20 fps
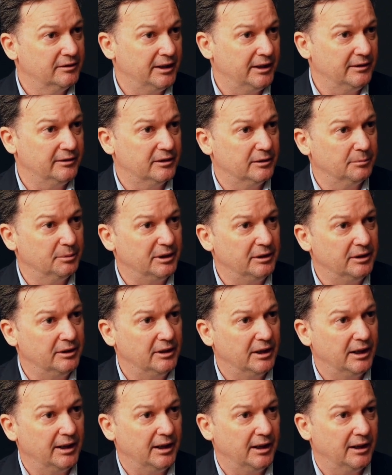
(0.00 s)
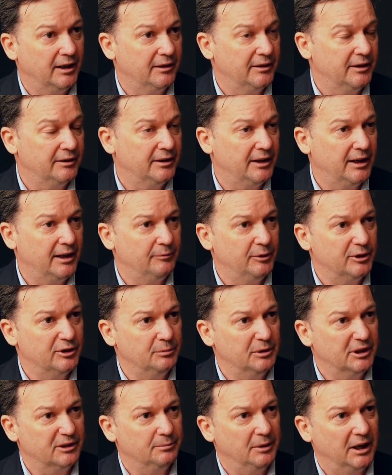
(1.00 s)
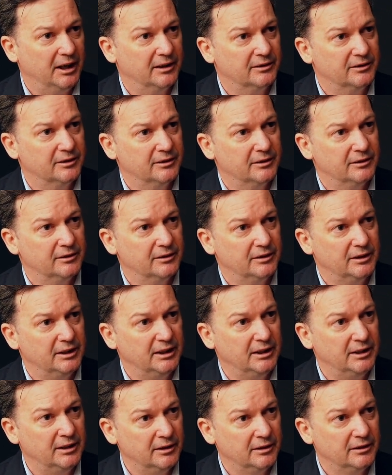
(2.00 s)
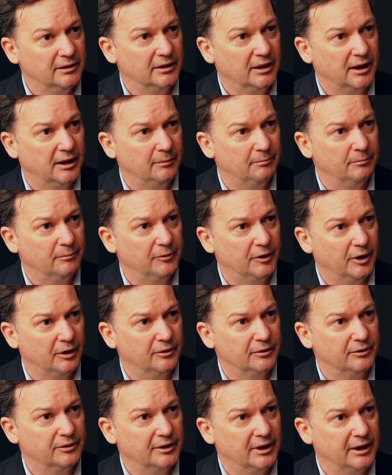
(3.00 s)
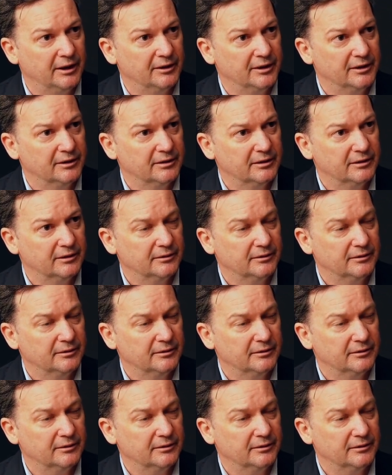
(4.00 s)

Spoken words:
tends to be the average mixed margin in those areas.